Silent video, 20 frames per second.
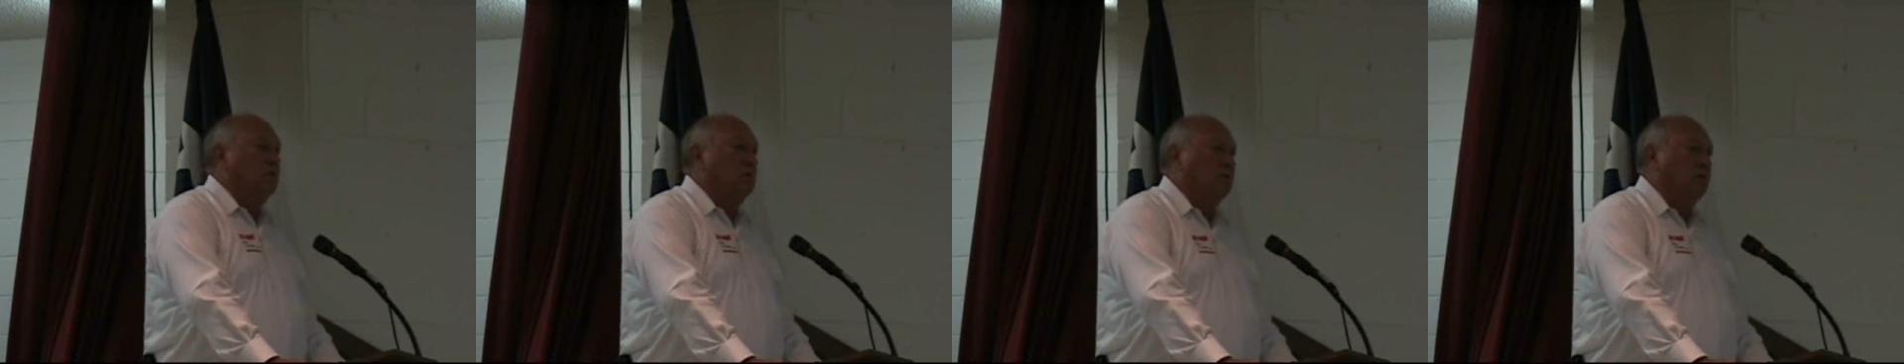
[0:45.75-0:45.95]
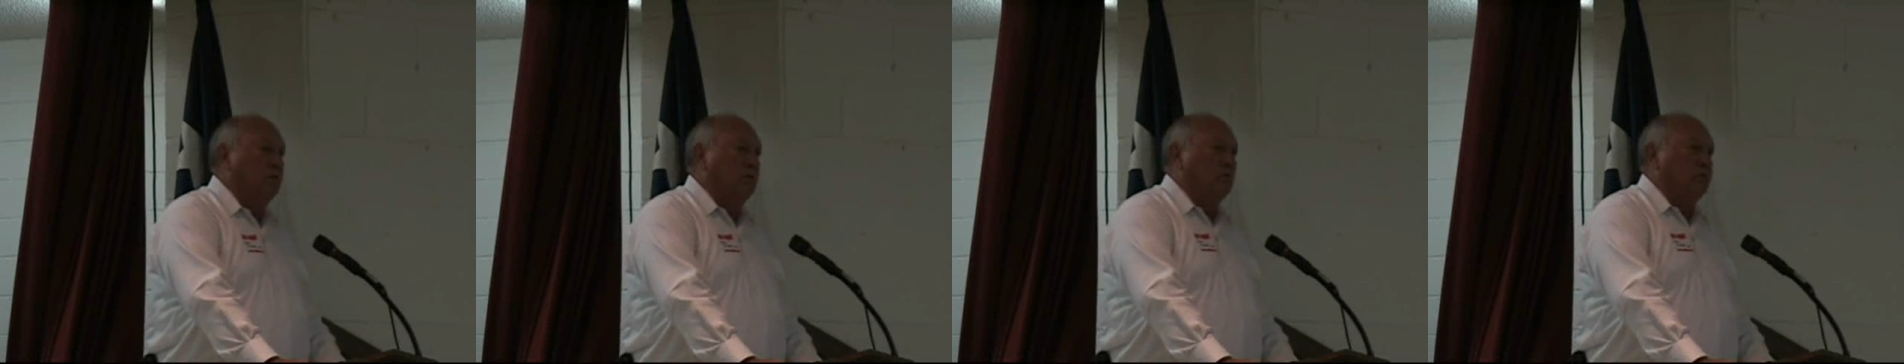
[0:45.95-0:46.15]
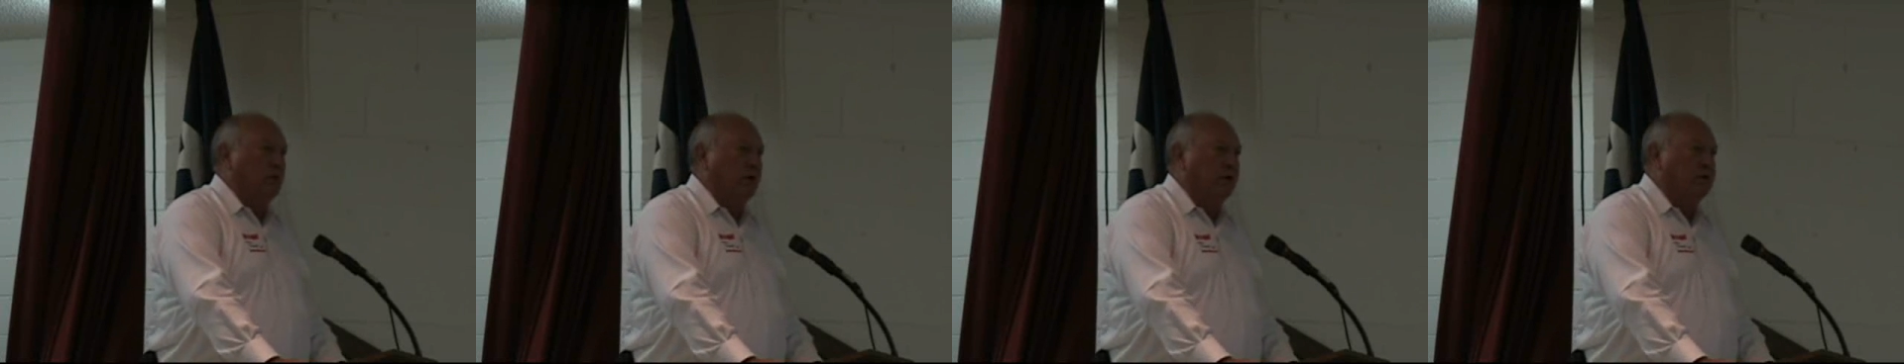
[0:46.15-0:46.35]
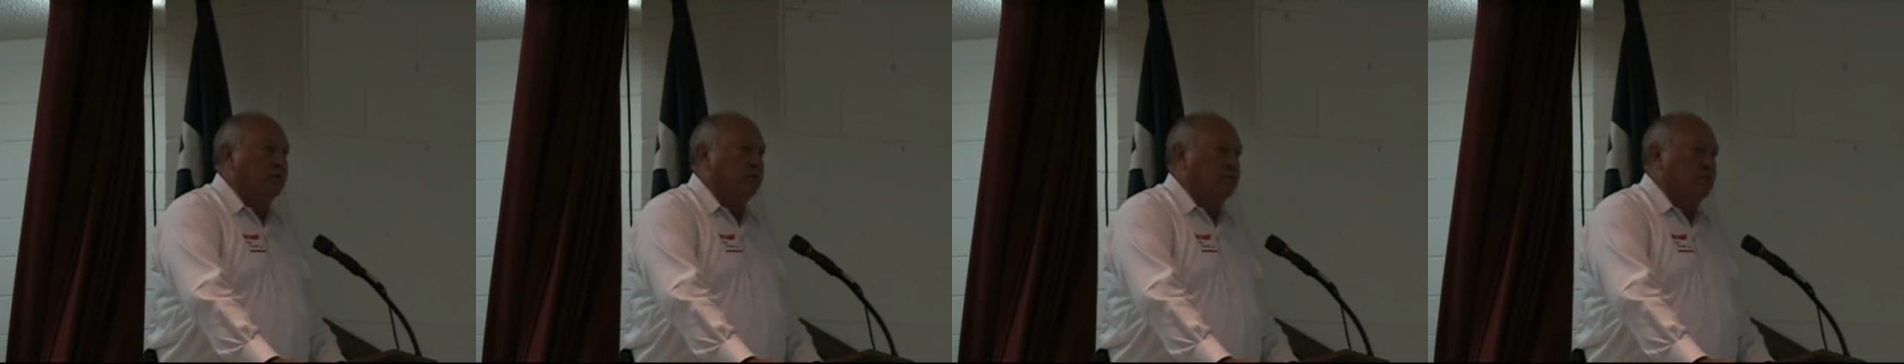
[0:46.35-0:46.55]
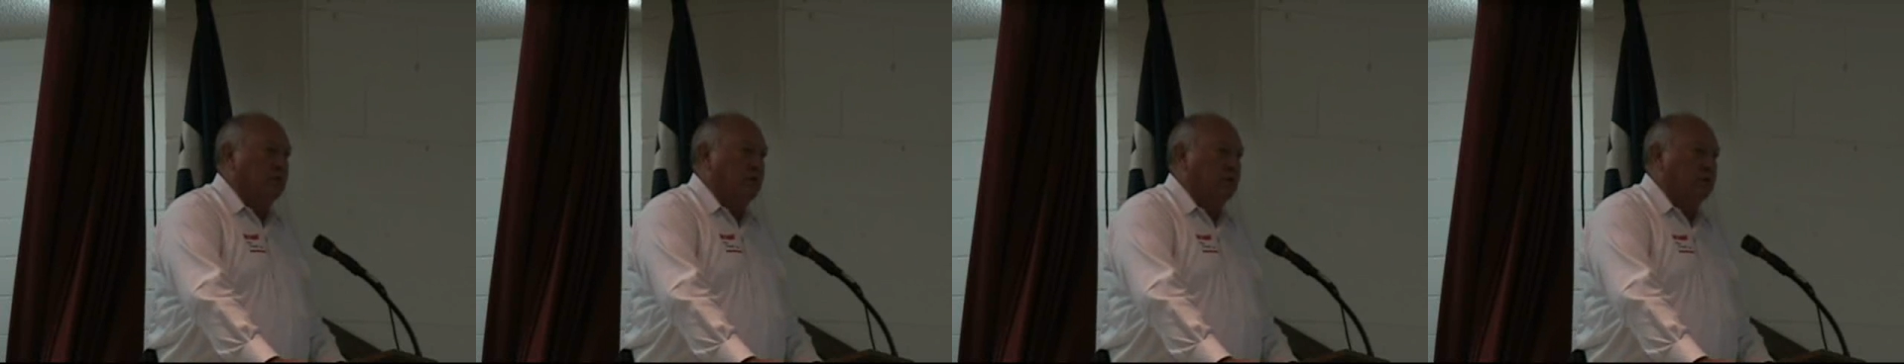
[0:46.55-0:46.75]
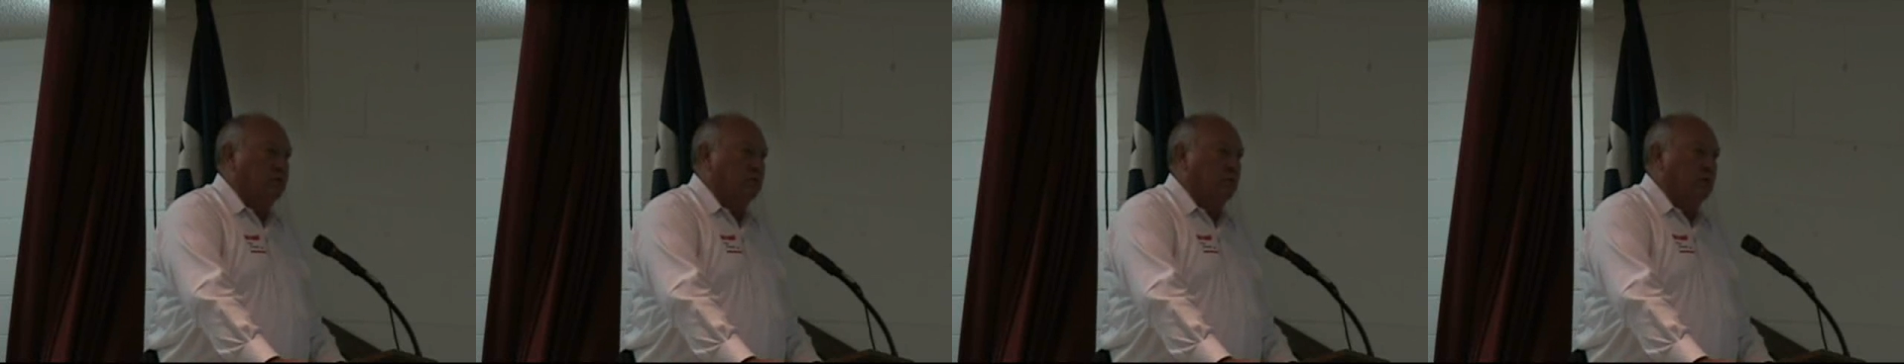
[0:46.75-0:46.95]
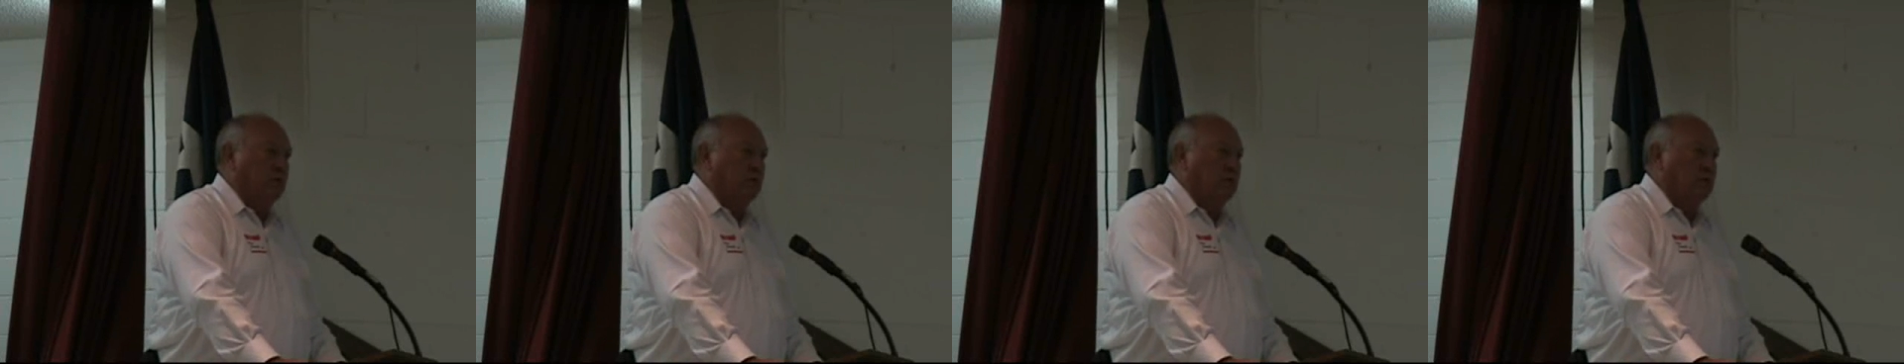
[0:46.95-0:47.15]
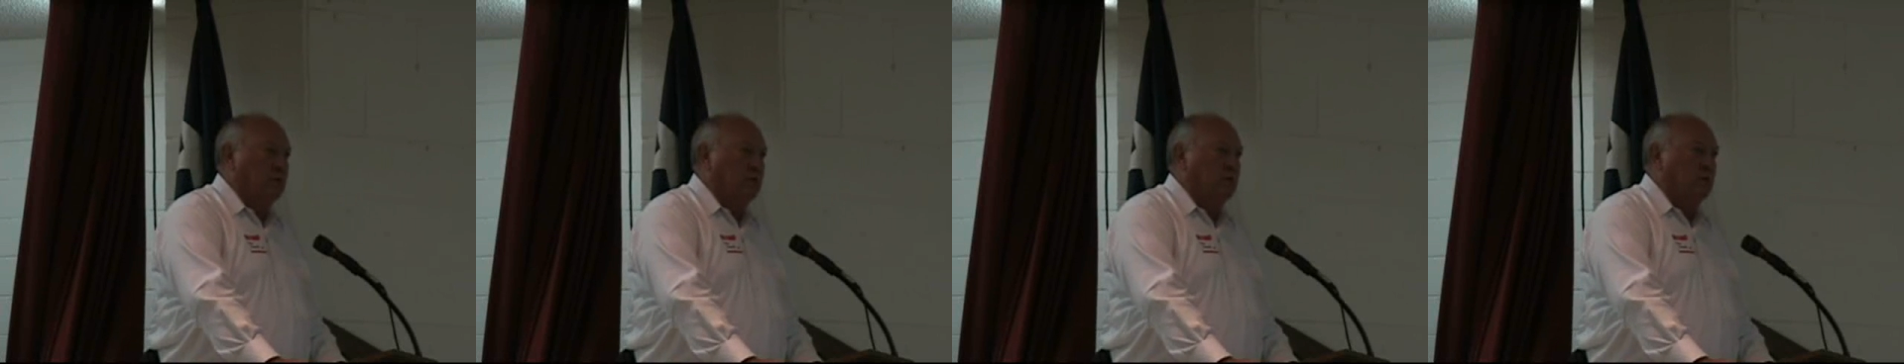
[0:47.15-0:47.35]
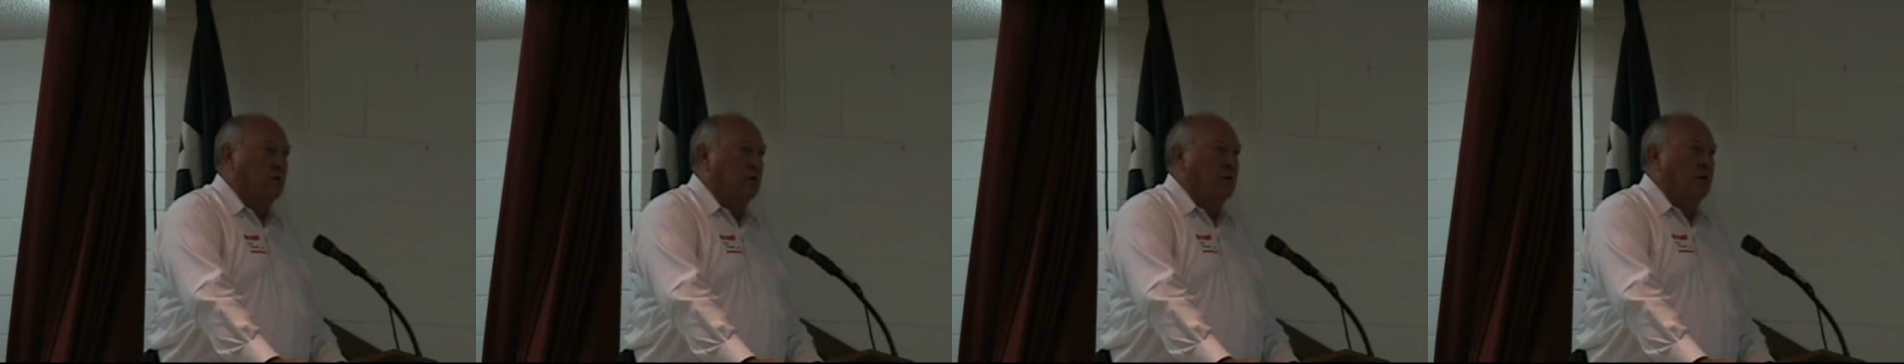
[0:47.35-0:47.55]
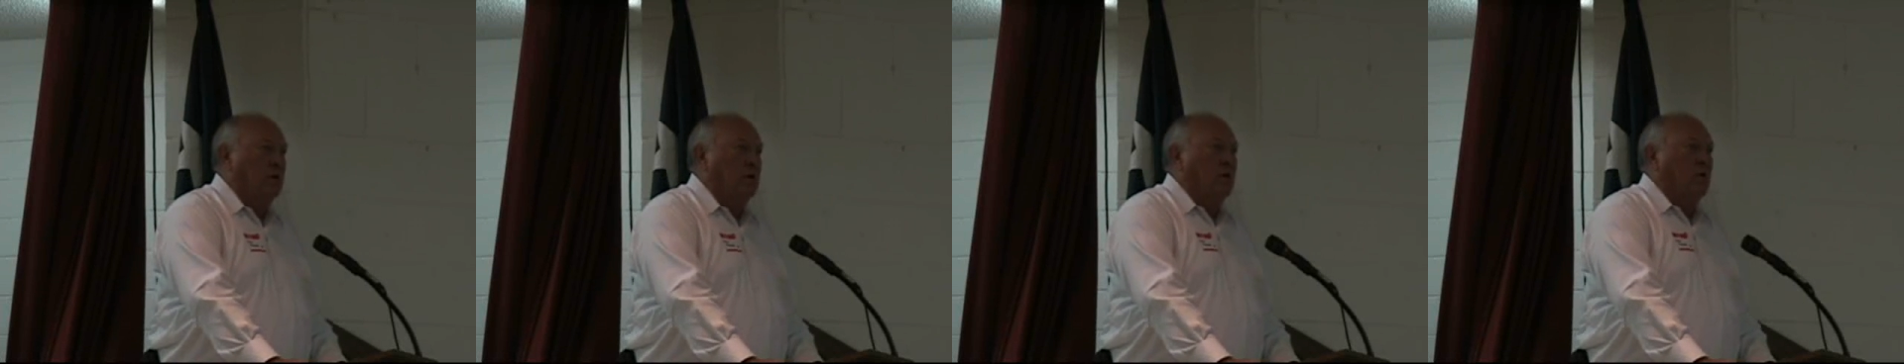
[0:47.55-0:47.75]
was to come up with our core
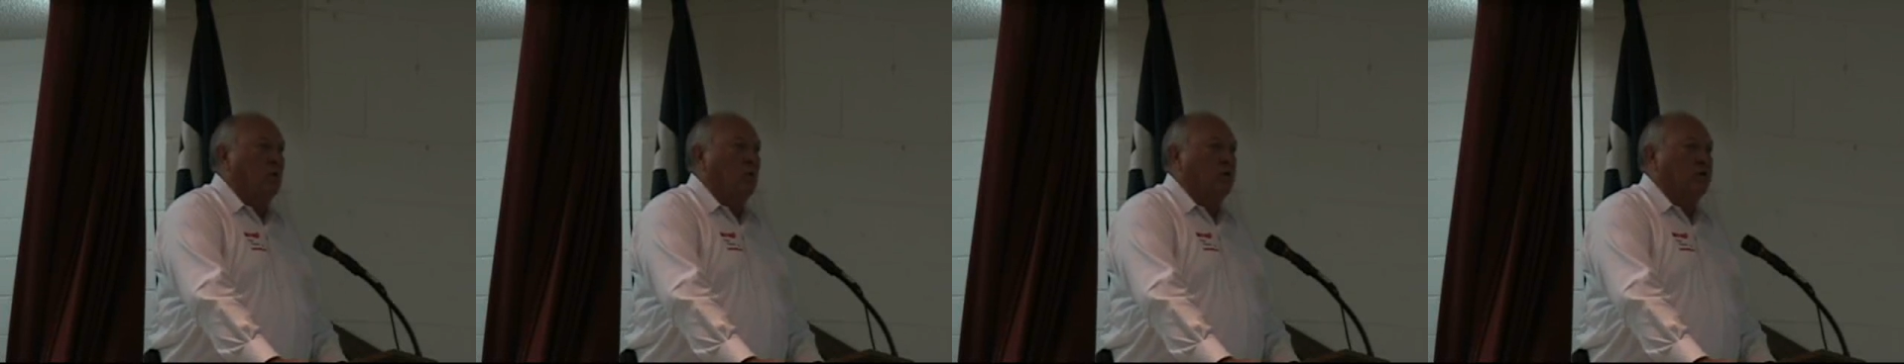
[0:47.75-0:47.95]
values.